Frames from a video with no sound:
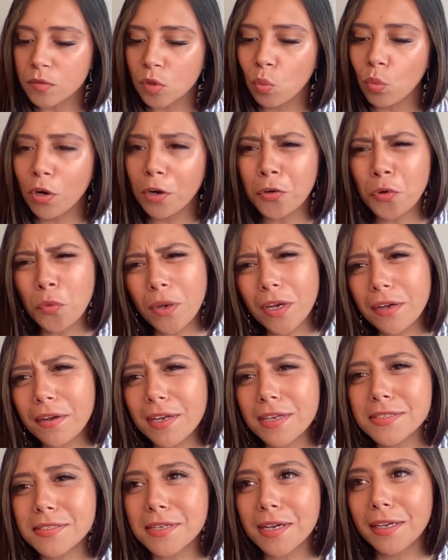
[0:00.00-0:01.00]
where
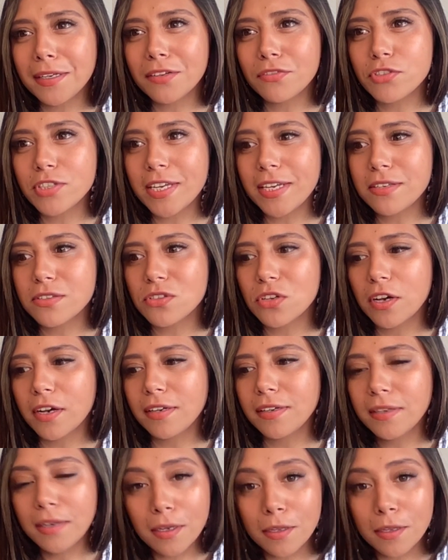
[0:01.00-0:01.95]
Aquarius kind of takes on